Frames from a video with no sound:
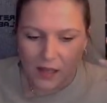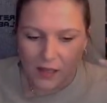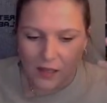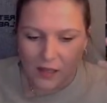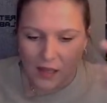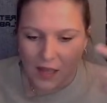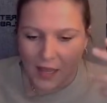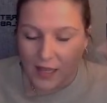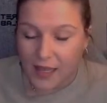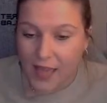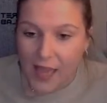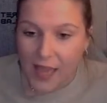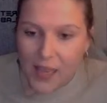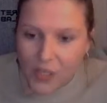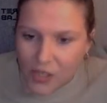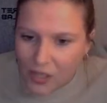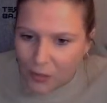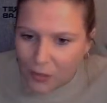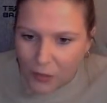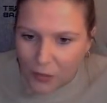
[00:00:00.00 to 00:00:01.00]

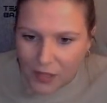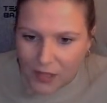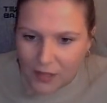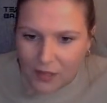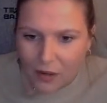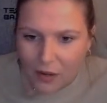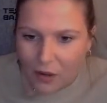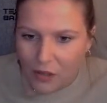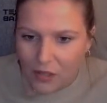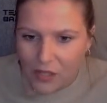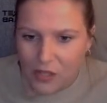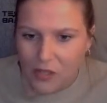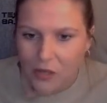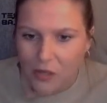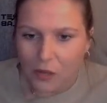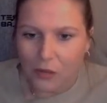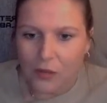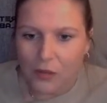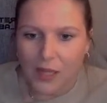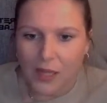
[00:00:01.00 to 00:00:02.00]
engaging with
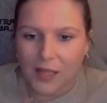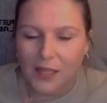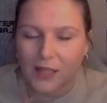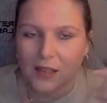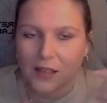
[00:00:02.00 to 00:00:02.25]
also. Like,